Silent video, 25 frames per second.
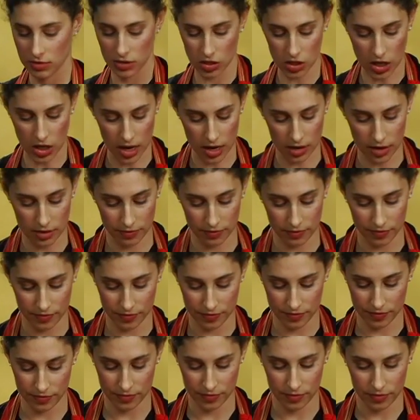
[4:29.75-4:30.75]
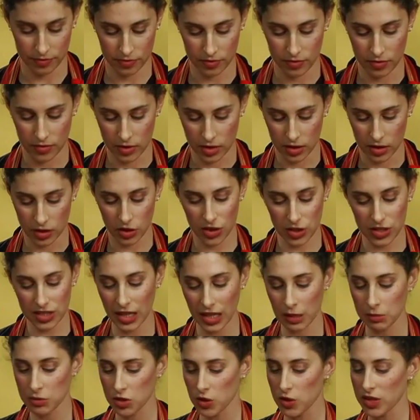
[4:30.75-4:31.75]
done. And just
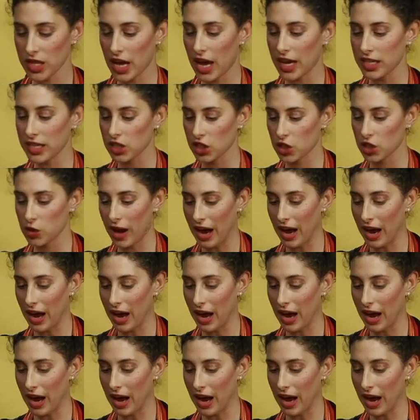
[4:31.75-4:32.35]
keep doing that until you